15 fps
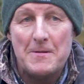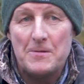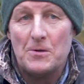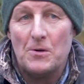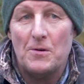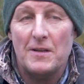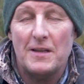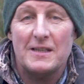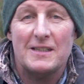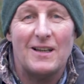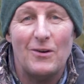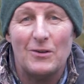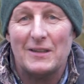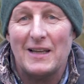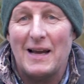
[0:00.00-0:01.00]
during these
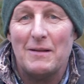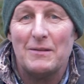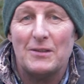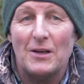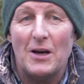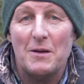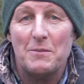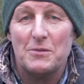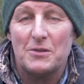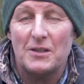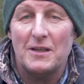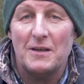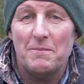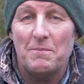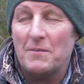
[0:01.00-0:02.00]
lockdown times
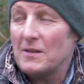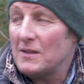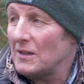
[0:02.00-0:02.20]
there's